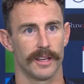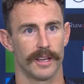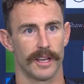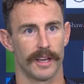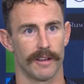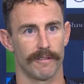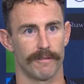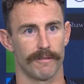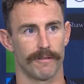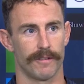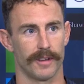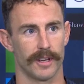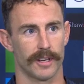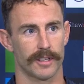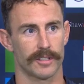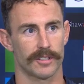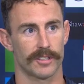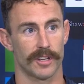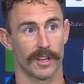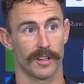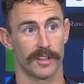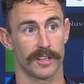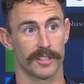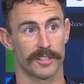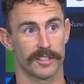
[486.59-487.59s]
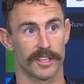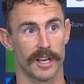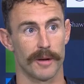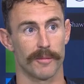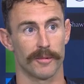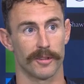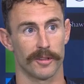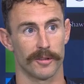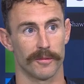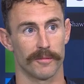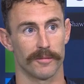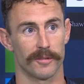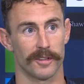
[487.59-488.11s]
and fix. You know, there's some
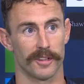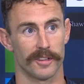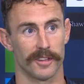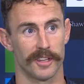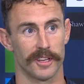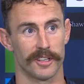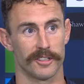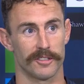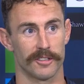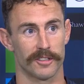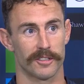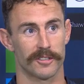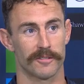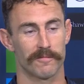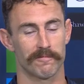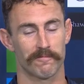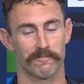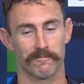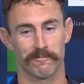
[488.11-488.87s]
of them that they're just